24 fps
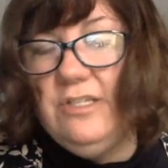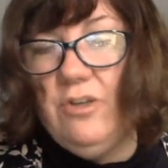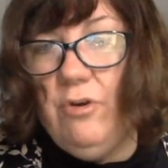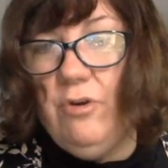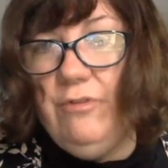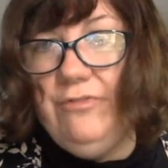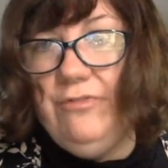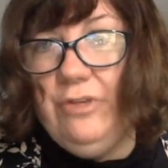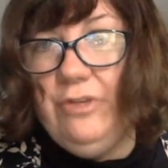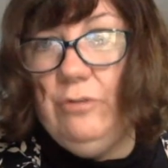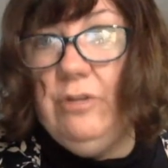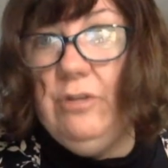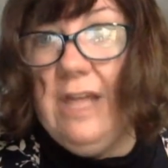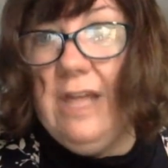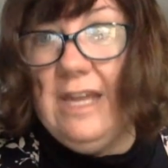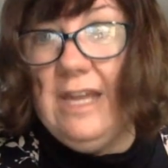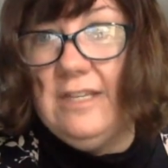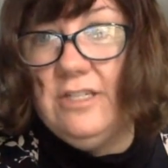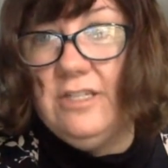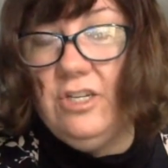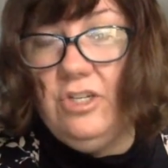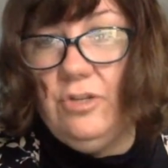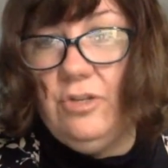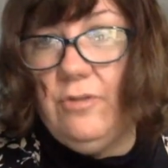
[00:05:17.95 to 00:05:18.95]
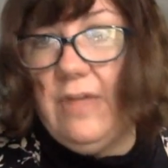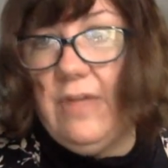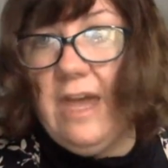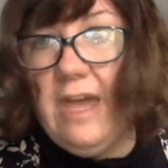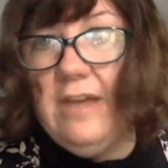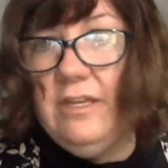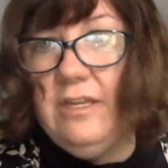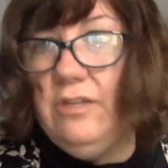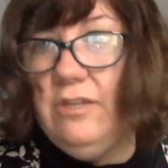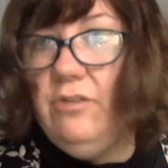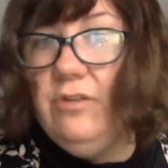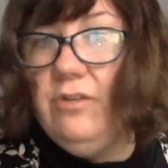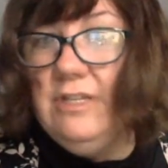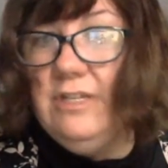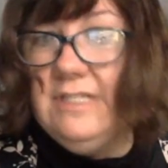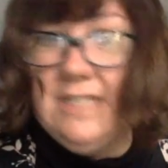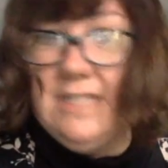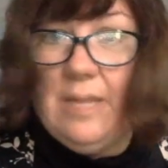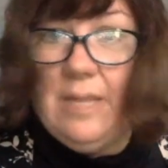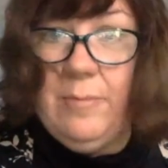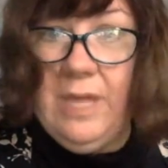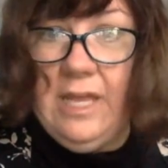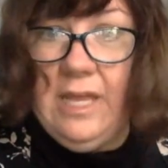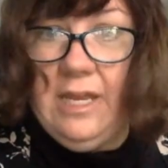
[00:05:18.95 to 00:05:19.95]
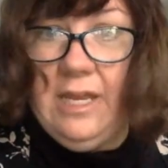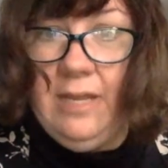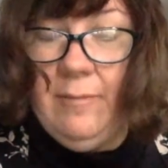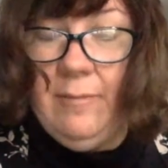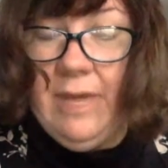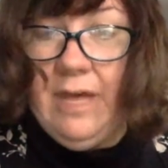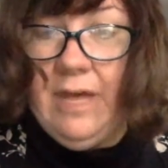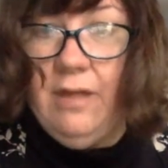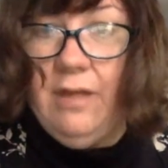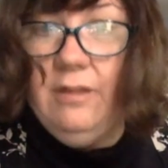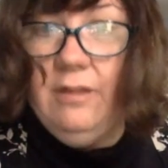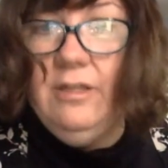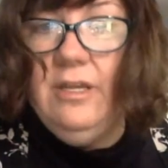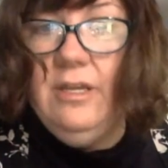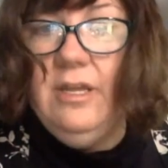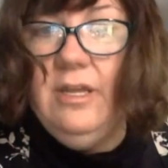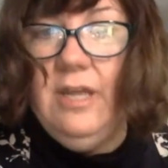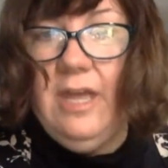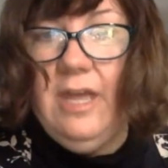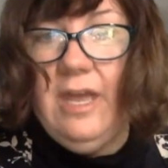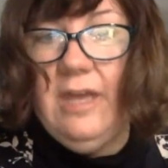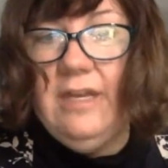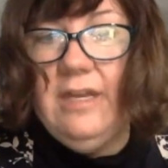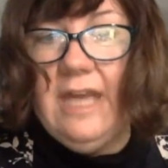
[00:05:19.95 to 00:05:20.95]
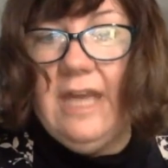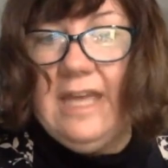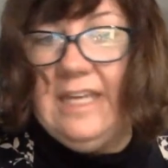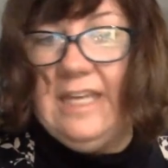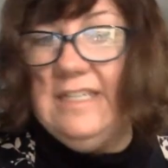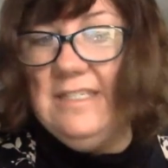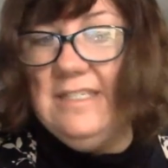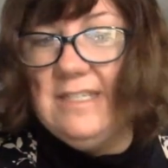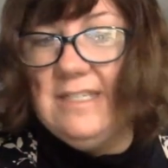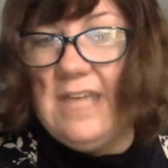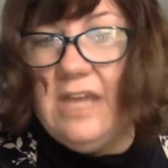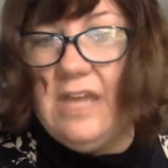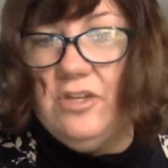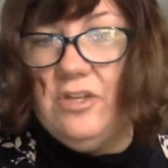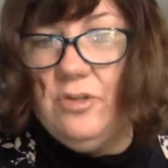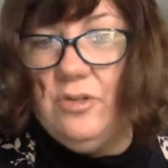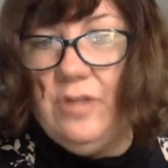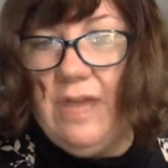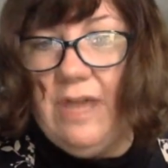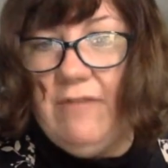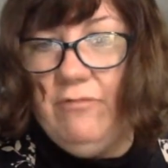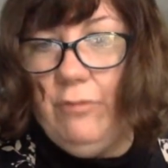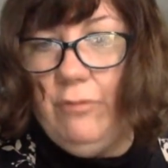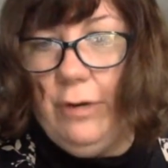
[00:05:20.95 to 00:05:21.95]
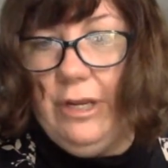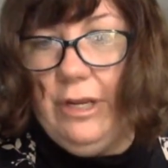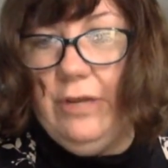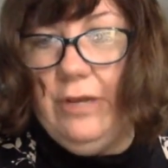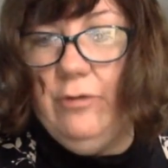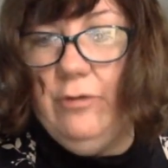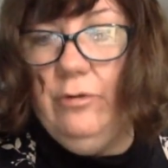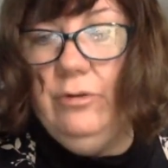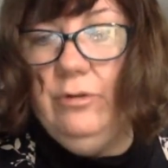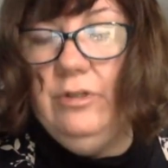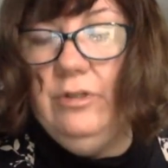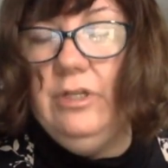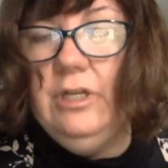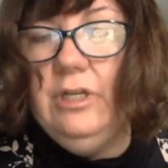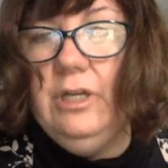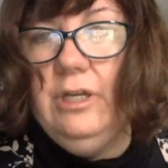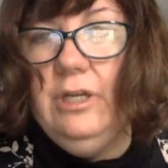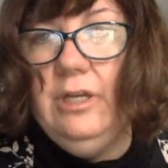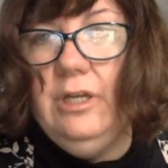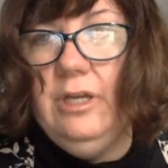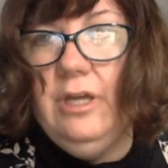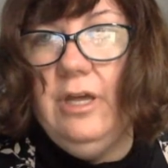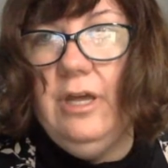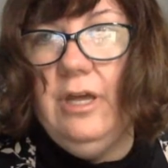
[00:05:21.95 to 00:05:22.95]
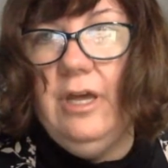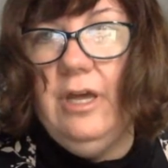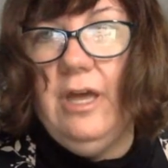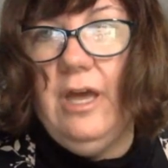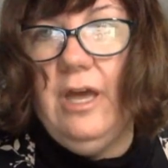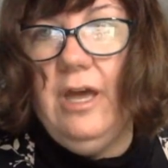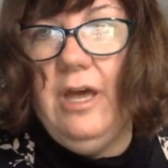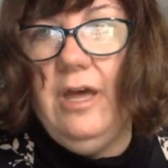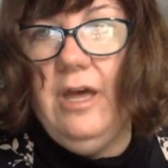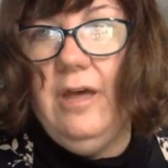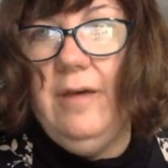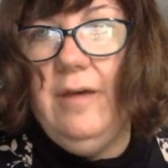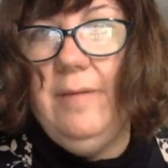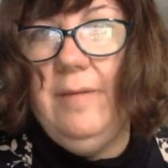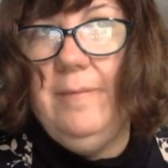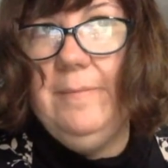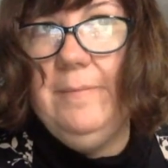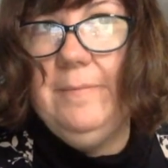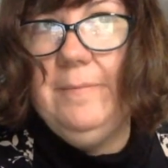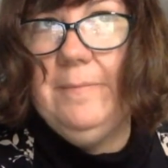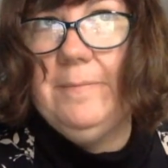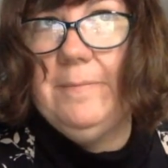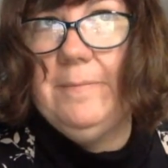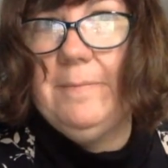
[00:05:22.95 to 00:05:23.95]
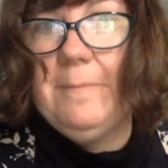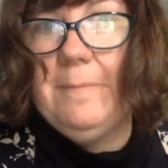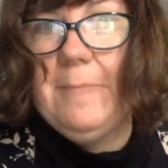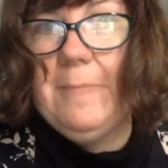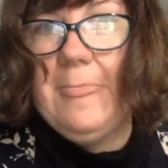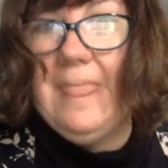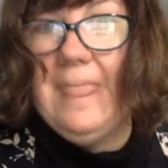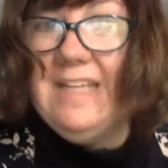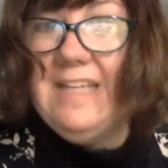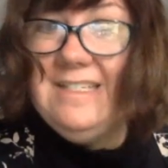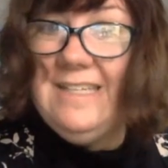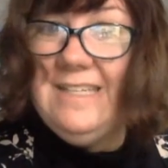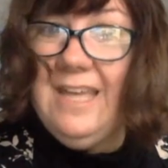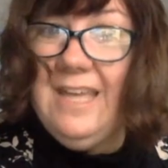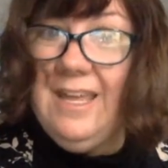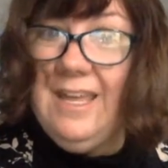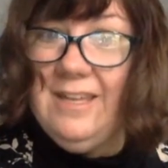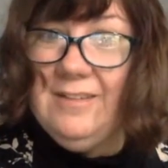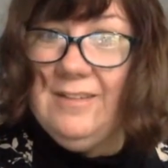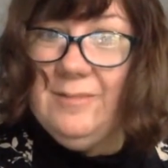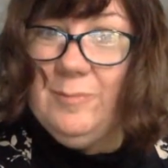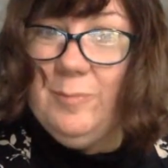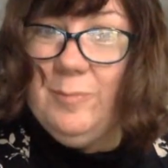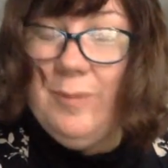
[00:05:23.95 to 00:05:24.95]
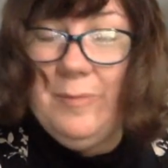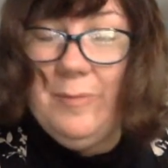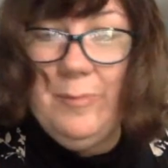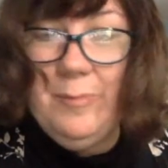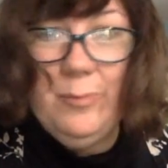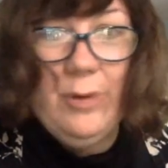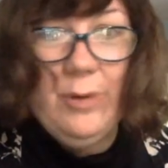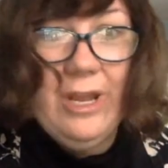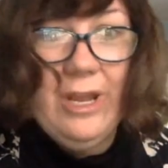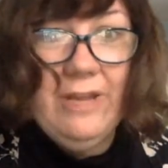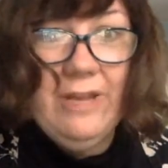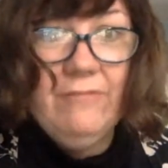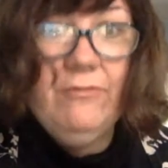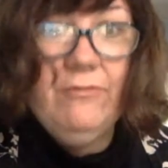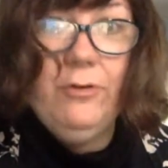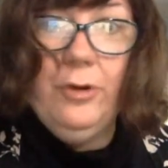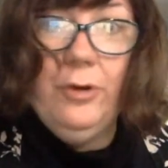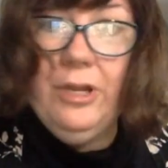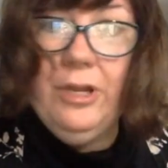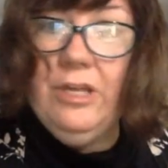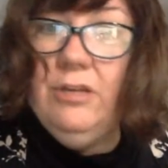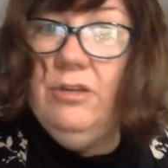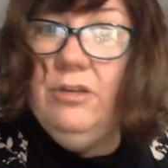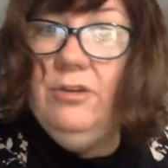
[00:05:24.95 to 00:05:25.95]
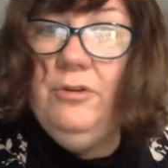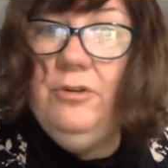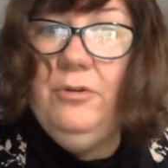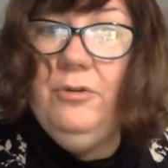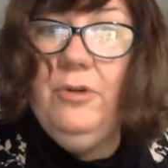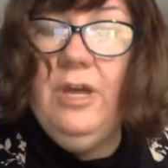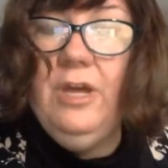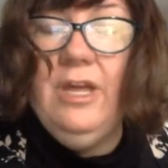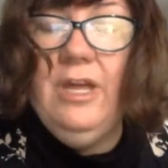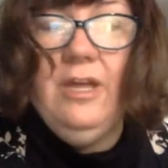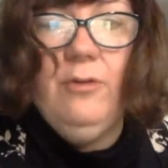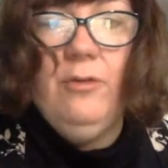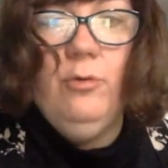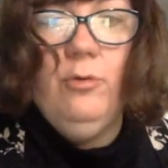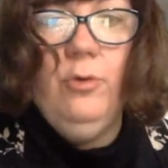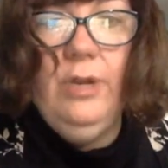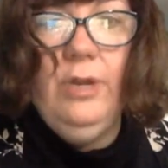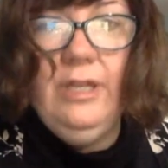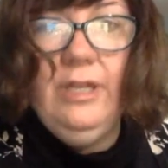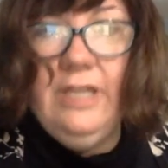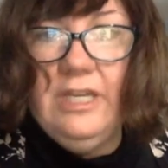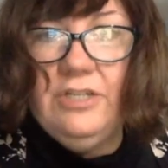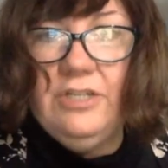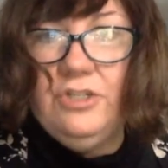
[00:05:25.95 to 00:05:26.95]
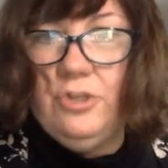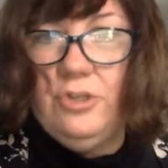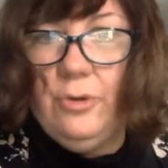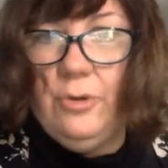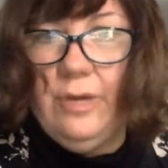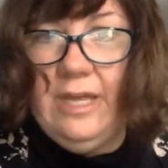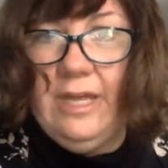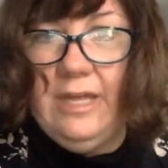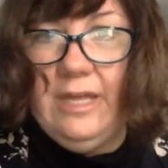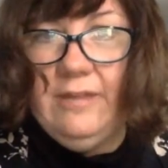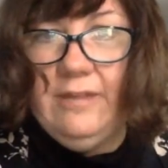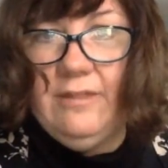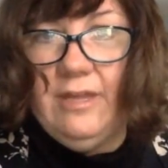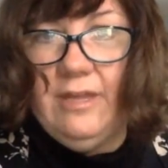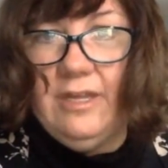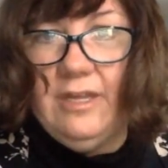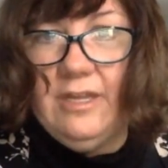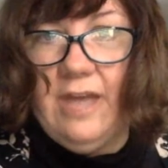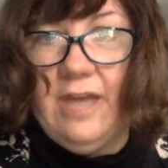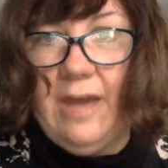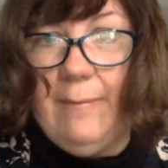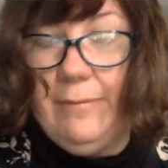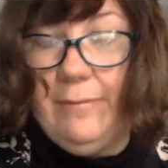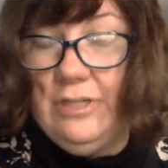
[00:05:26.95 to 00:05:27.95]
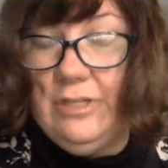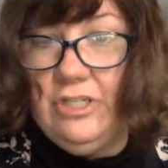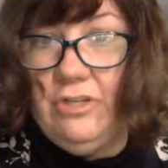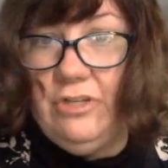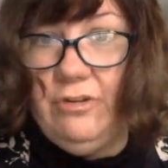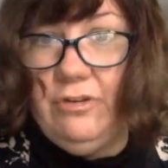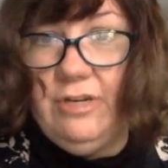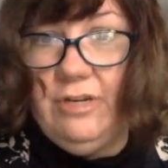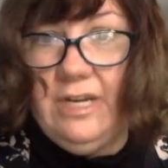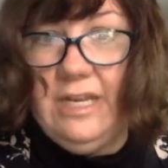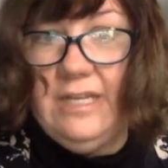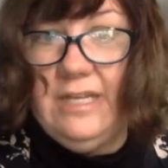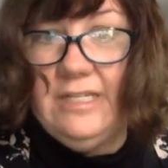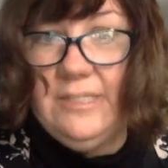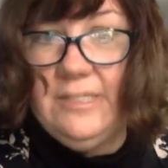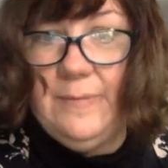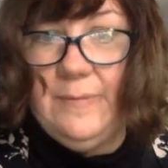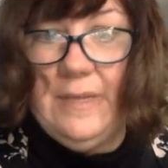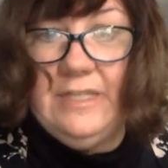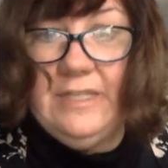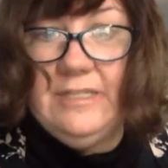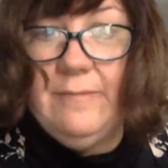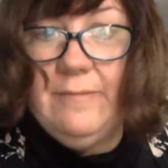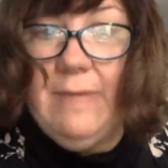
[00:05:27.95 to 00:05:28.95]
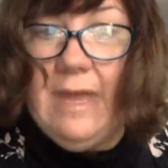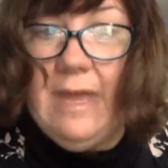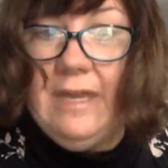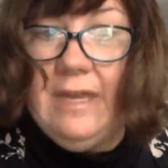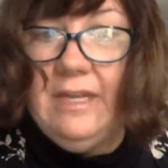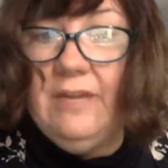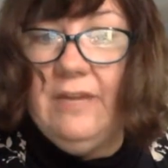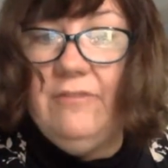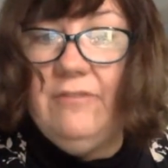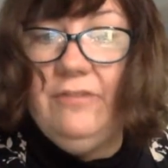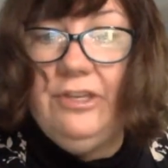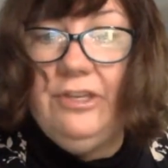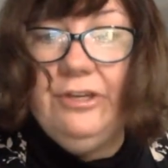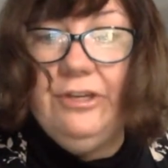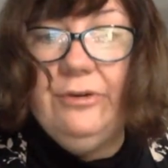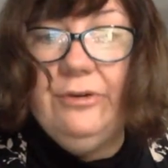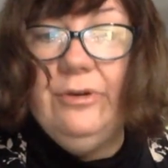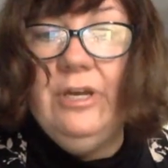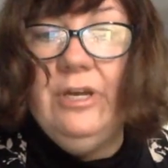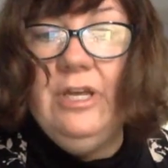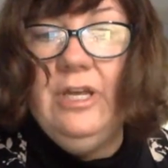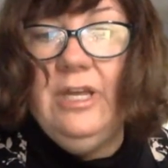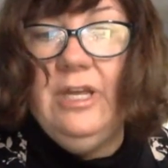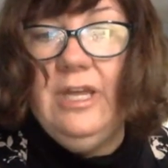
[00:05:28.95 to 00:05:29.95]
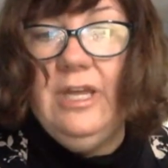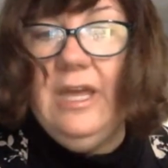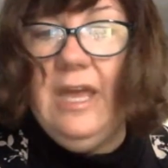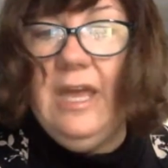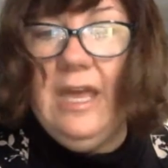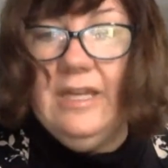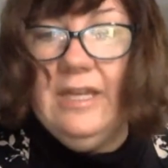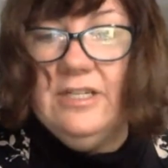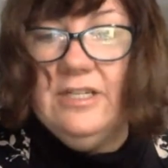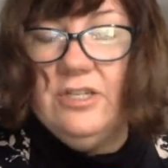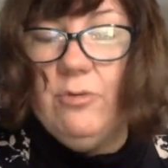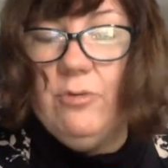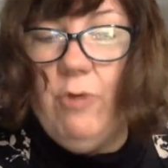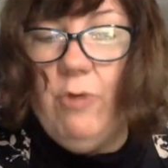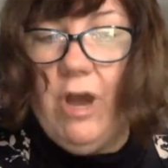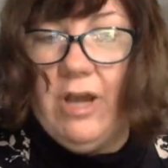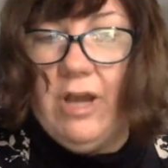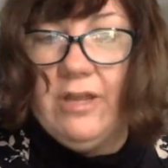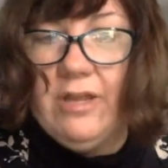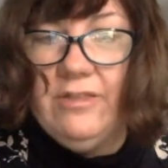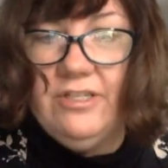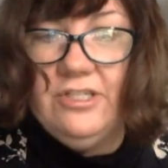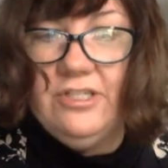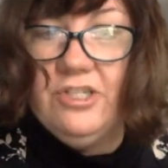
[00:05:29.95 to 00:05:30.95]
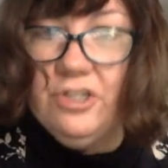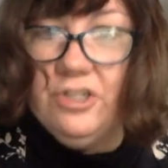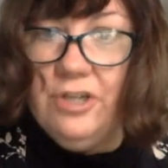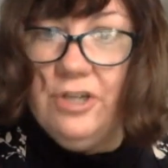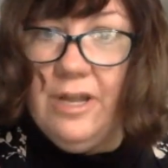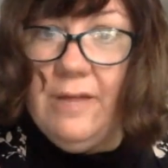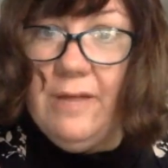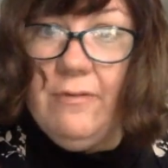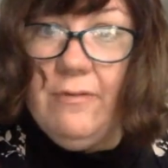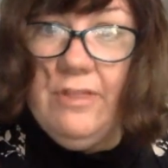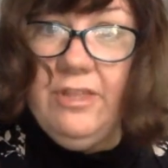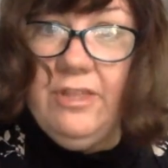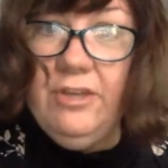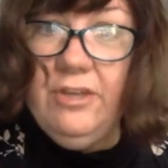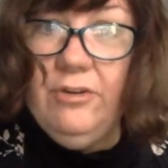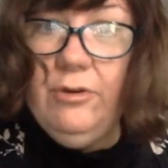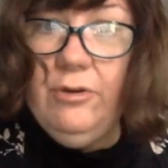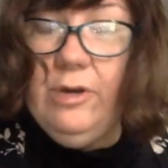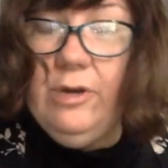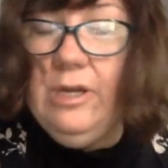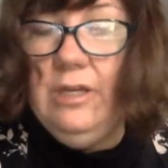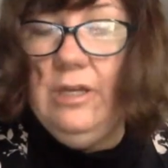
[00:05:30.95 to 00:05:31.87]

So if you'd like to do that, you can send me an email and I can schedule that for you. Um, that's it. I'm praying for you, really enjoying the opportunity to speak to many of you and to walk this journey with you.